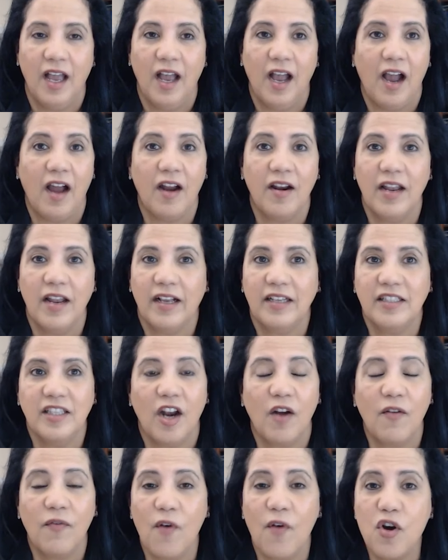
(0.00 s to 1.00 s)
Our, like I said,
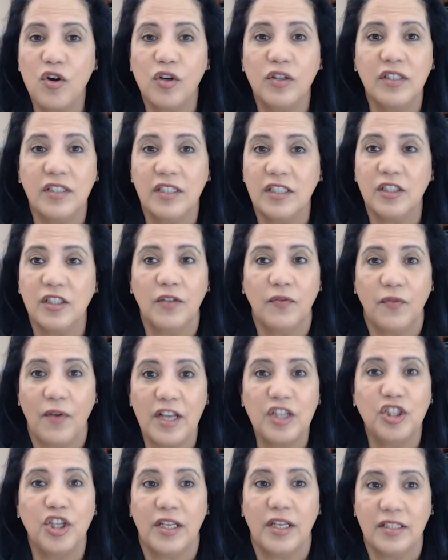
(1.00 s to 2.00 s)
our focus is the
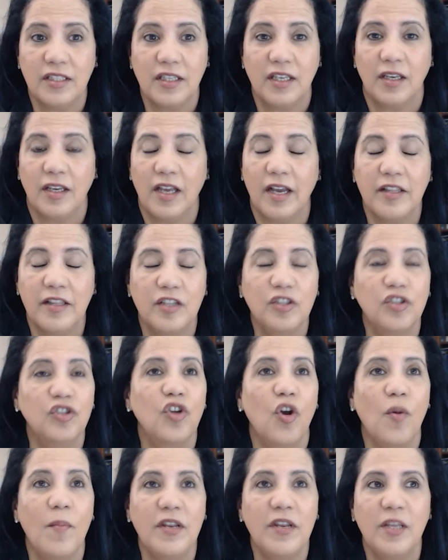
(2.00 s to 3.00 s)
franchisee. Uh, there's
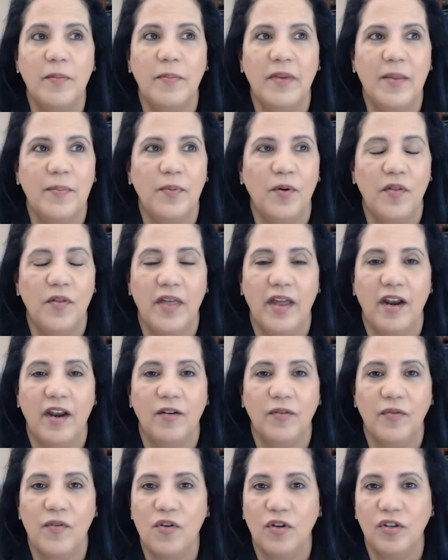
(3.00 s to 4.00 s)
so many people that
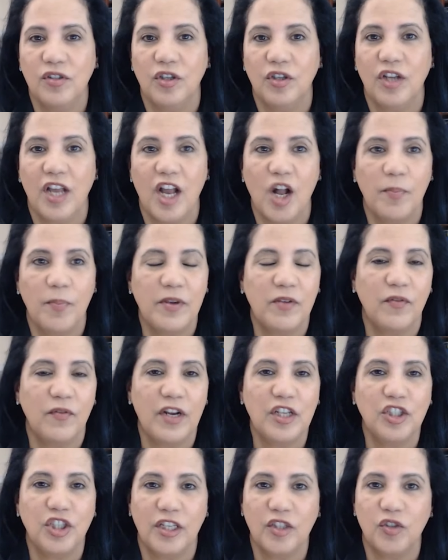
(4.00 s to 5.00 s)
are focused on helping
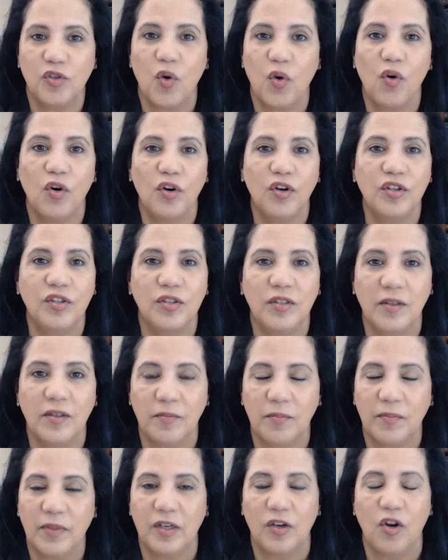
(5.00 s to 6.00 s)
franchisors
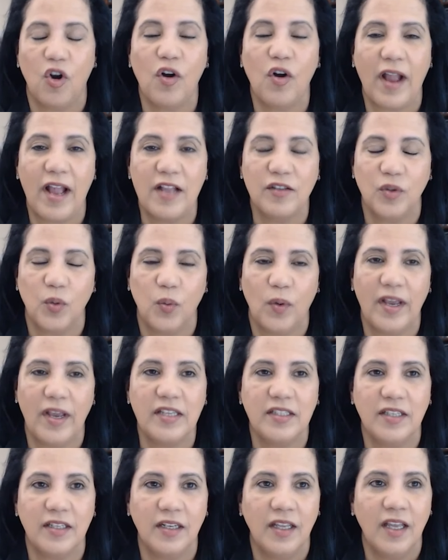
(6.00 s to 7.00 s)
in, in all kinds of
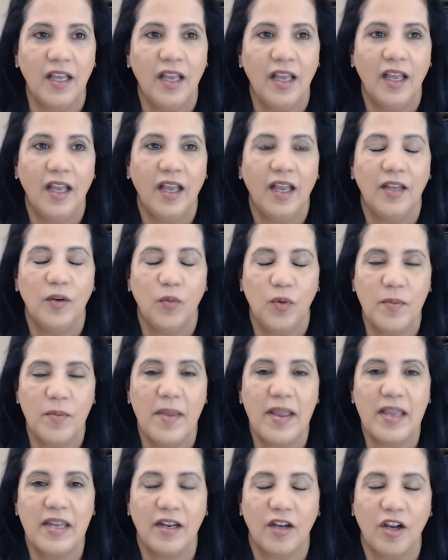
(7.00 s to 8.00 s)
ways, and and we
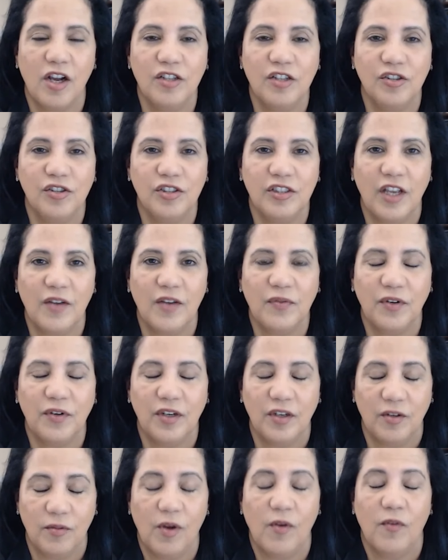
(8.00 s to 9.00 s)
made a conscious
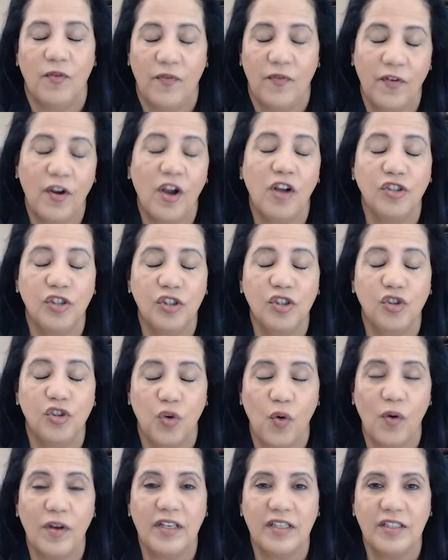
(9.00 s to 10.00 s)
effort of conscious
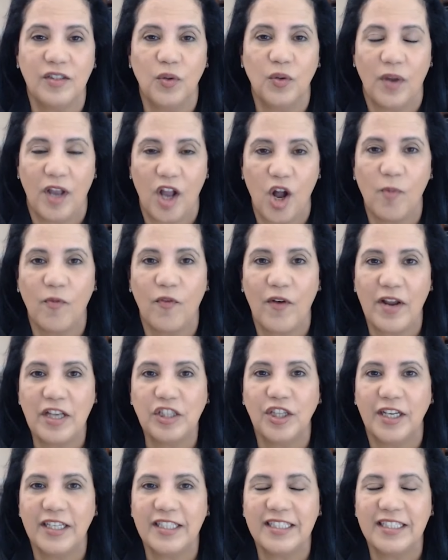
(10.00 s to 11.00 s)
choice to help
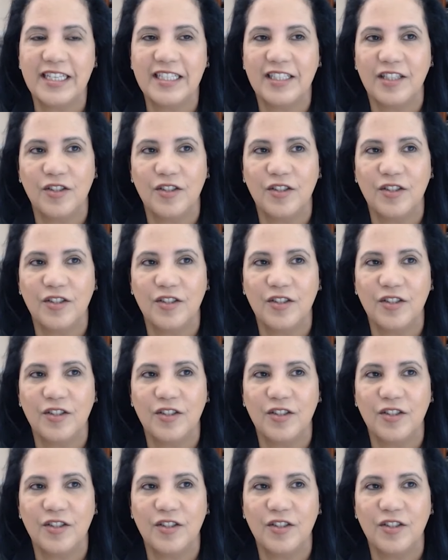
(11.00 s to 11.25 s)
franchisees.